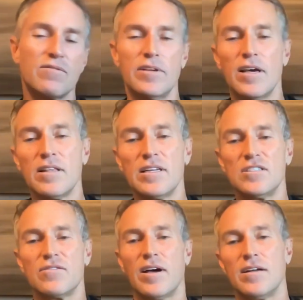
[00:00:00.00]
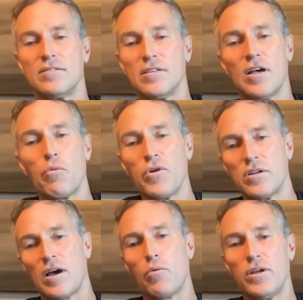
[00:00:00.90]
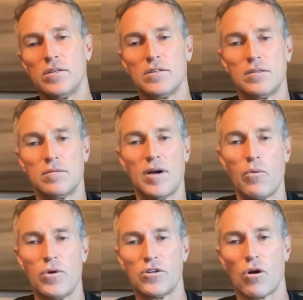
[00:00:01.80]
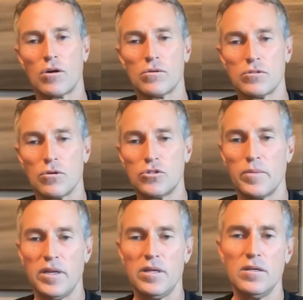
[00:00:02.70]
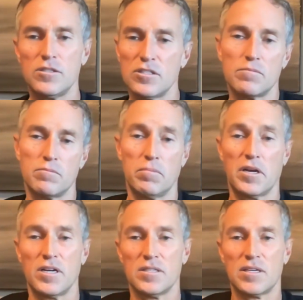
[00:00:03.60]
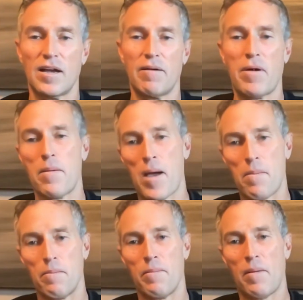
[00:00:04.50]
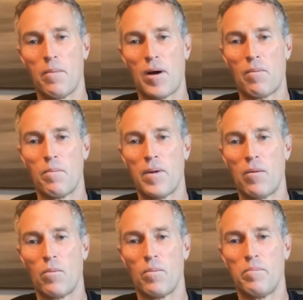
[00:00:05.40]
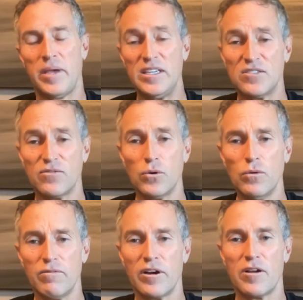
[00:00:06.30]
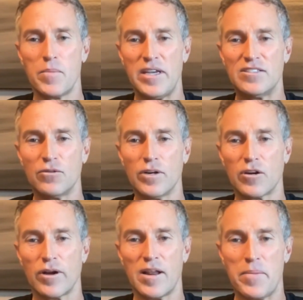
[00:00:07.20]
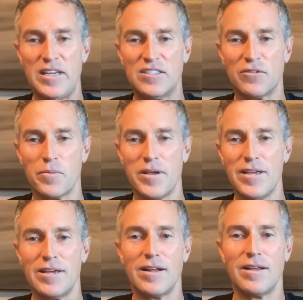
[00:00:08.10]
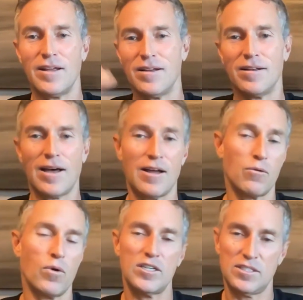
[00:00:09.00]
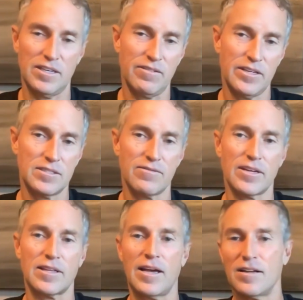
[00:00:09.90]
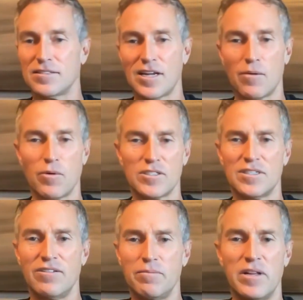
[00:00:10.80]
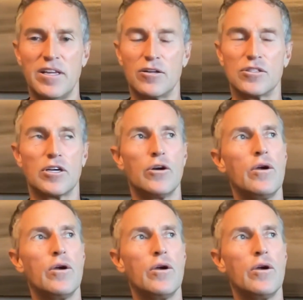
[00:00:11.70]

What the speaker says: Yeah, LinkedIn's fine. So I went I went dark on social media just because I'm peaceful, very peaceful. It created peace for me, and I don't watch TV and stuff like that. I stopped watching TV many years ago,